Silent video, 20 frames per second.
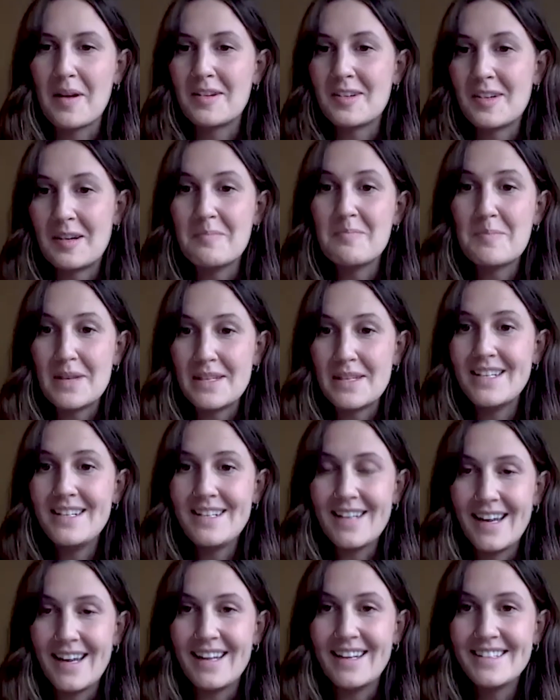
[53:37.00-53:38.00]
a better term,
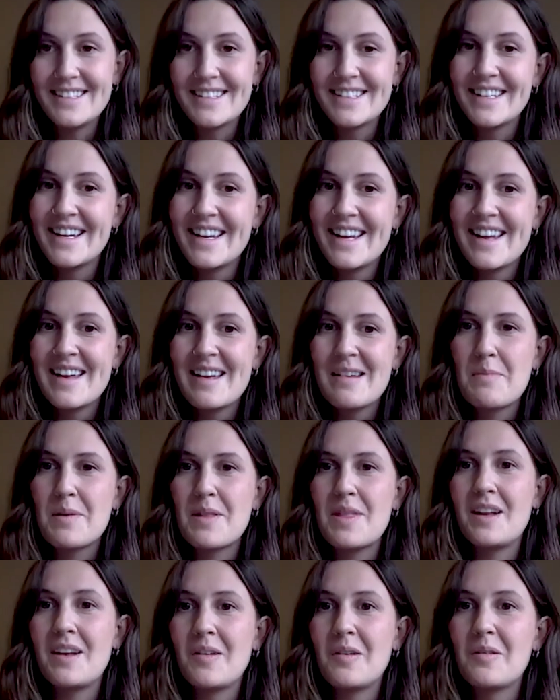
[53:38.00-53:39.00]
busy days,
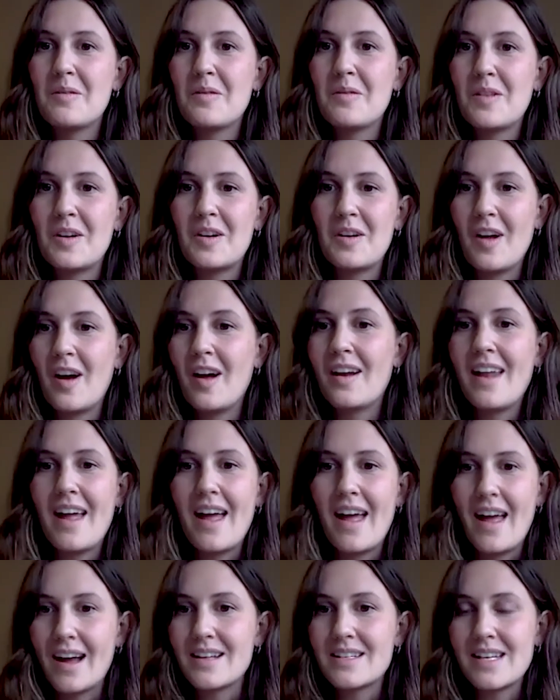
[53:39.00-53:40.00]
but they don't, they're not
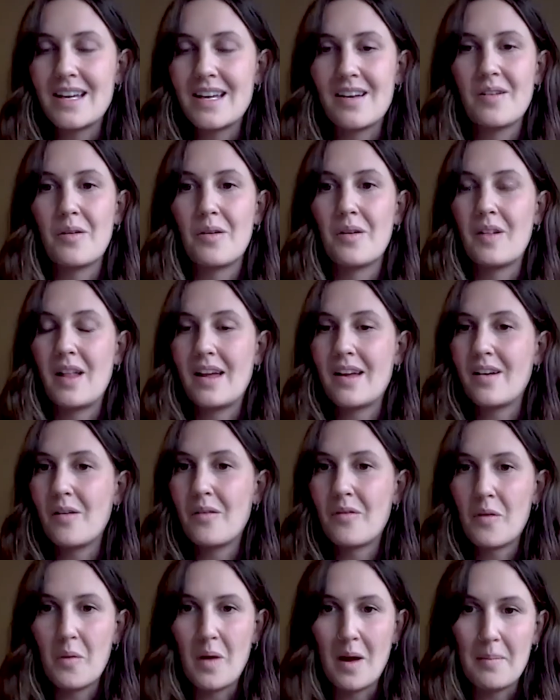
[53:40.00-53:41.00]
hectic or like
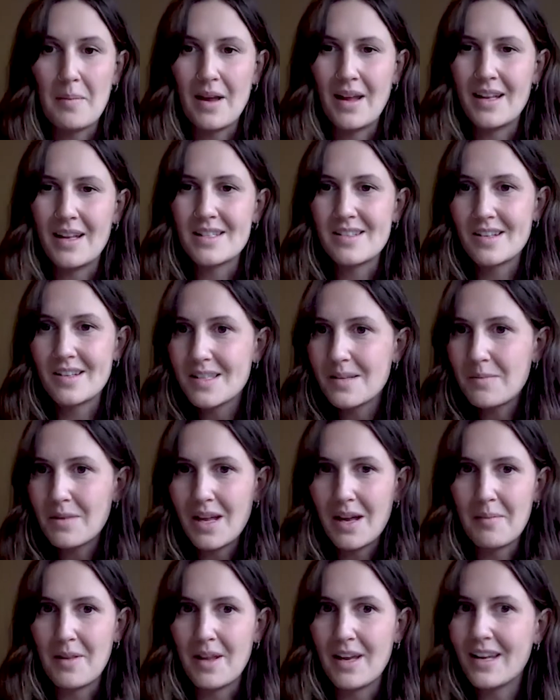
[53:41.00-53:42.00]
overwhelming. It's not
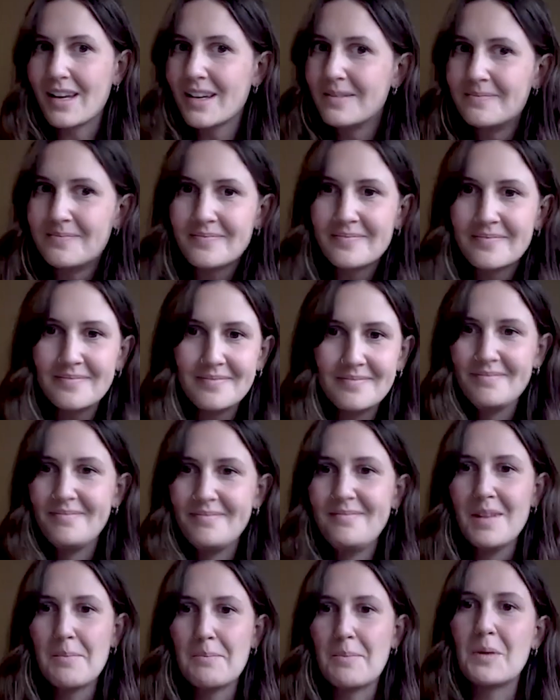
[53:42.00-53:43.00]
something I'm like
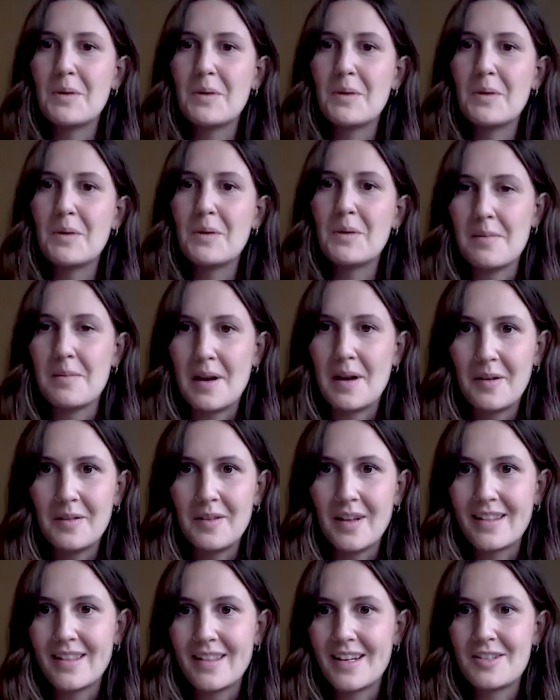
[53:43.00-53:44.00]
boasting about.
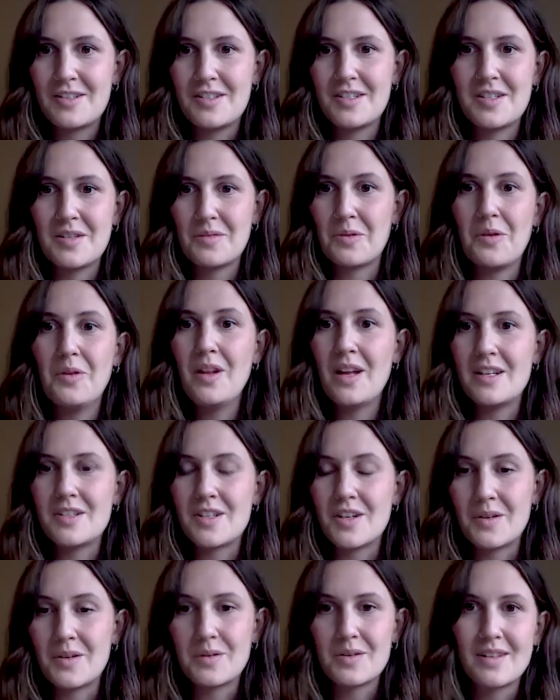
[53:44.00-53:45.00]
Like, that's just the role I
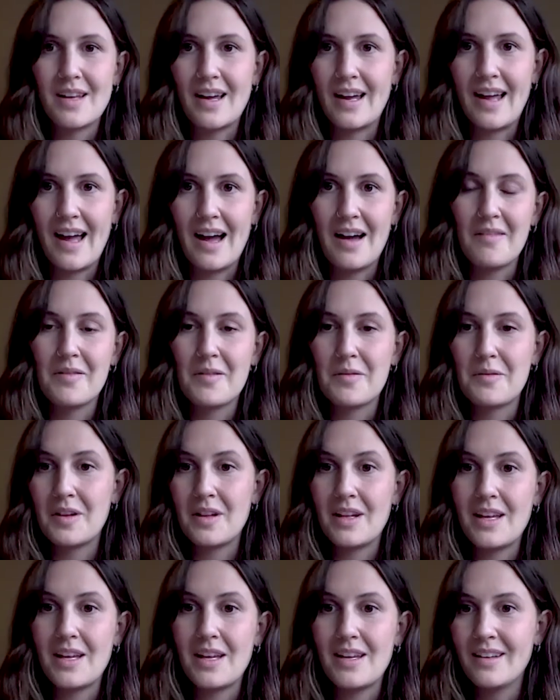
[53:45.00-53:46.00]
chose. I have a
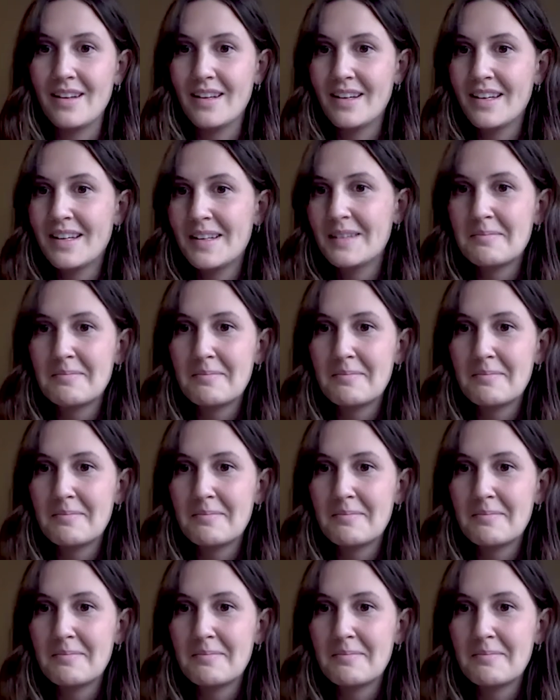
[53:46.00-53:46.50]
really